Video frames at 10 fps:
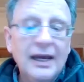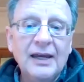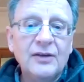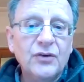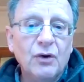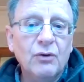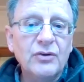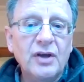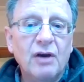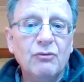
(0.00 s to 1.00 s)
it's
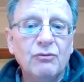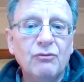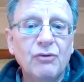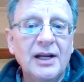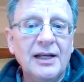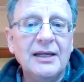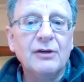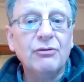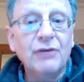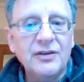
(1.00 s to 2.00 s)
also really
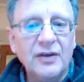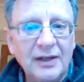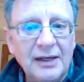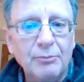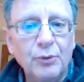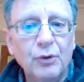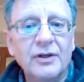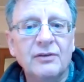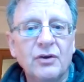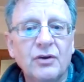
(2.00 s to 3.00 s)
critically
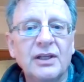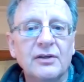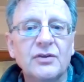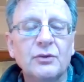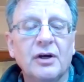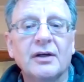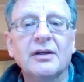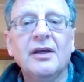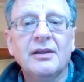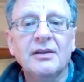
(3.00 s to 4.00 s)
important in doing this work
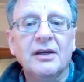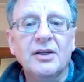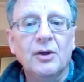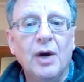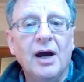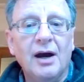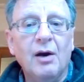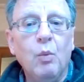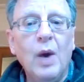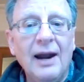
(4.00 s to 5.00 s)
that you are
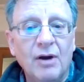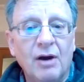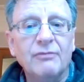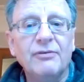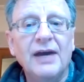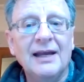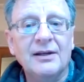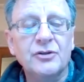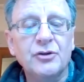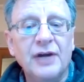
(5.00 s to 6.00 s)
aware of and
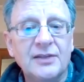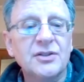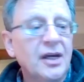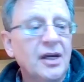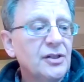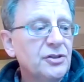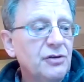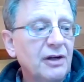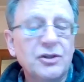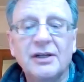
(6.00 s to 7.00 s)
address
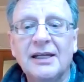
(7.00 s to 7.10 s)
structural